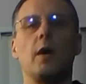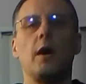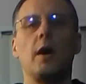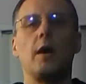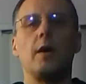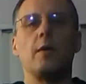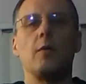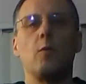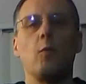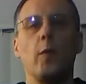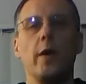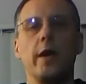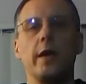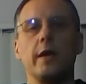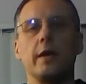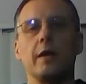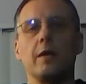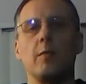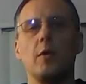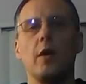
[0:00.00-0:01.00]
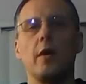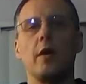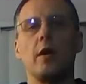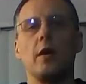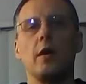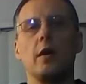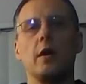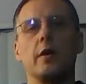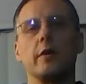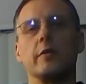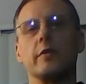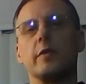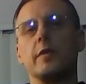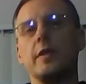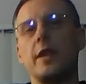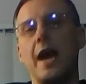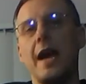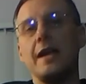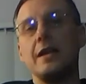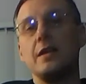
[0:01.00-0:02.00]
weighing at about
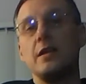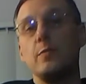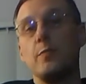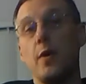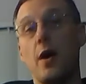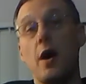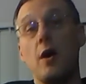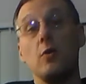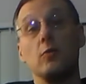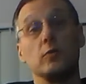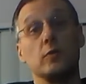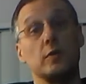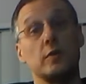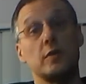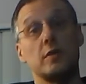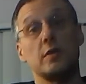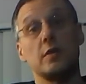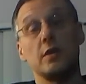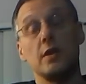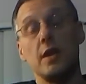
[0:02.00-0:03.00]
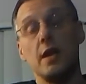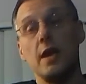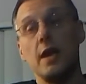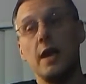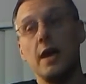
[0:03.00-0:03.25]
190 pounds.